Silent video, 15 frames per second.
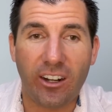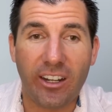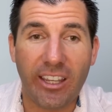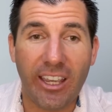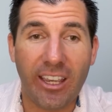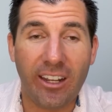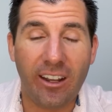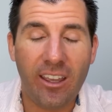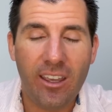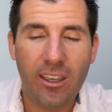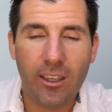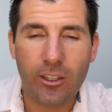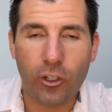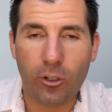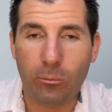Again,
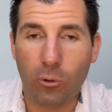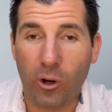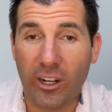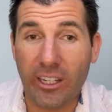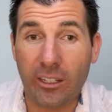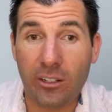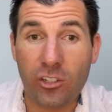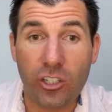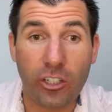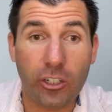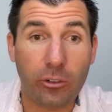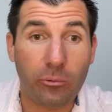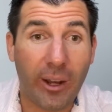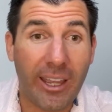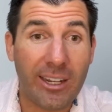your mortgage, your
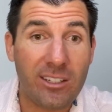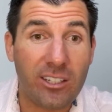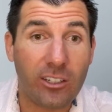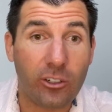rent,